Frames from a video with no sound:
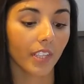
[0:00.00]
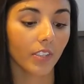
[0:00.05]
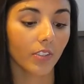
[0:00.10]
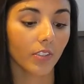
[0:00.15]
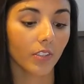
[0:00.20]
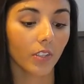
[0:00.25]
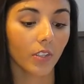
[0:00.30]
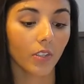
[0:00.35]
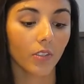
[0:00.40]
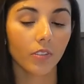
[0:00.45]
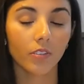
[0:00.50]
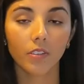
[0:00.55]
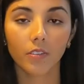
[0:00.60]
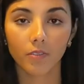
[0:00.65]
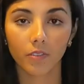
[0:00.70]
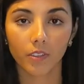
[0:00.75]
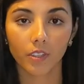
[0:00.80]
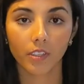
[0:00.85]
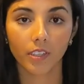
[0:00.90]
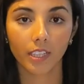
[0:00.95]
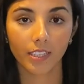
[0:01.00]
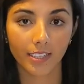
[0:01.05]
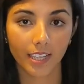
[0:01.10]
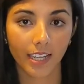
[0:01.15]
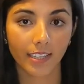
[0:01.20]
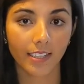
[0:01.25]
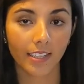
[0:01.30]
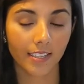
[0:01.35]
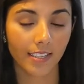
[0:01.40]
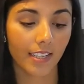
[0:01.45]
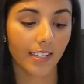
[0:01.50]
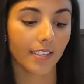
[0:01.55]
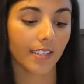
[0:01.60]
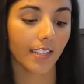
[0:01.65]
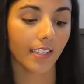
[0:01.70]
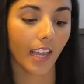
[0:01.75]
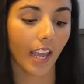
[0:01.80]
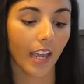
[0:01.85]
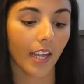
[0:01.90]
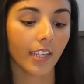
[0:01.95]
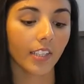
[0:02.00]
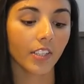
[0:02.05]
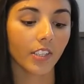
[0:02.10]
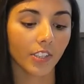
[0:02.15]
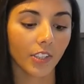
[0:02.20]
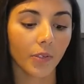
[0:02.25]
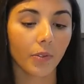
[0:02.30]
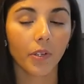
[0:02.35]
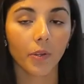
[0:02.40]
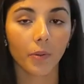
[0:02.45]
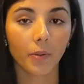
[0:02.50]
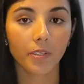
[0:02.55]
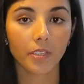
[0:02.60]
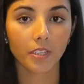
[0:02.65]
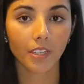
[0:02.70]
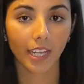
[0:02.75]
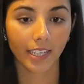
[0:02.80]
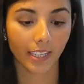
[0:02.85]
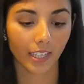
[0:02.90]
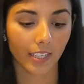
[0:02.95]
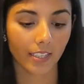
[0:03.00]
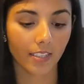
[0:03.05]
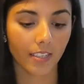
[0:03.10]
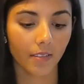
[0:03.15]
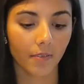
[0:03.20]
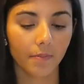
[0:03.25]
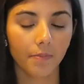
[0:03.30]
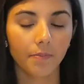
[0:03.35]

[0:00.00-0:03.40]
So the sentence is, again, you are going to like it.